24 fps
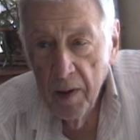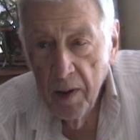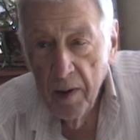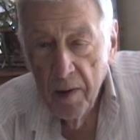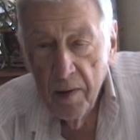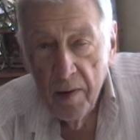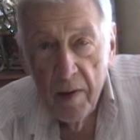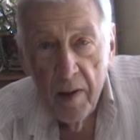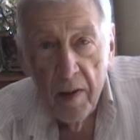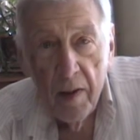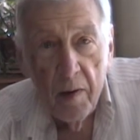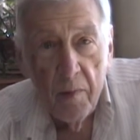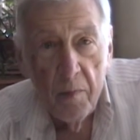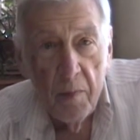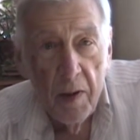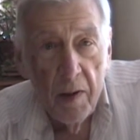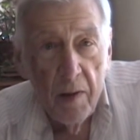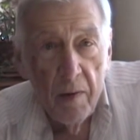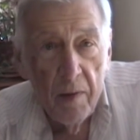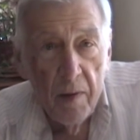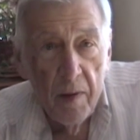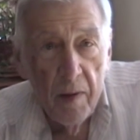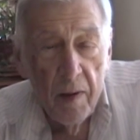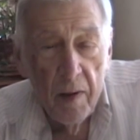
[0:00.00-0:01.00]
he dared me
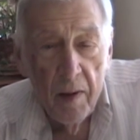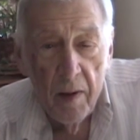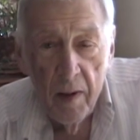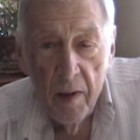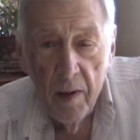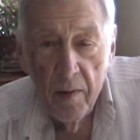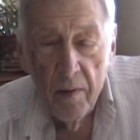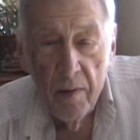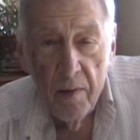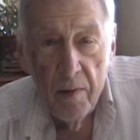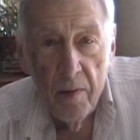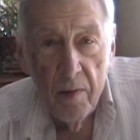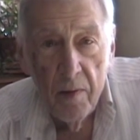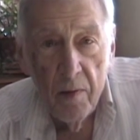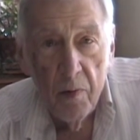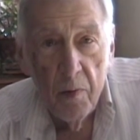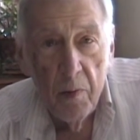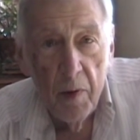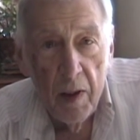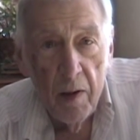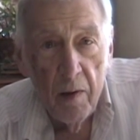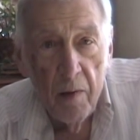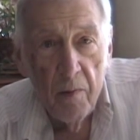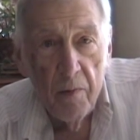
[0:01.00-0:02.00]
to eat
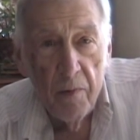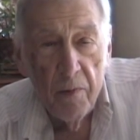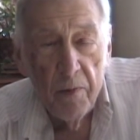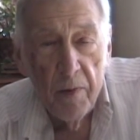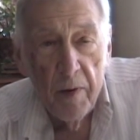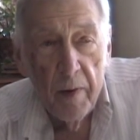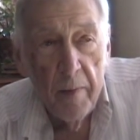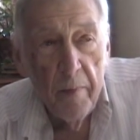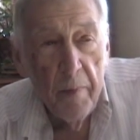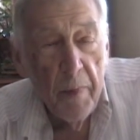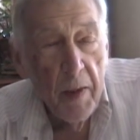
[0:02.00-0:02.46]
12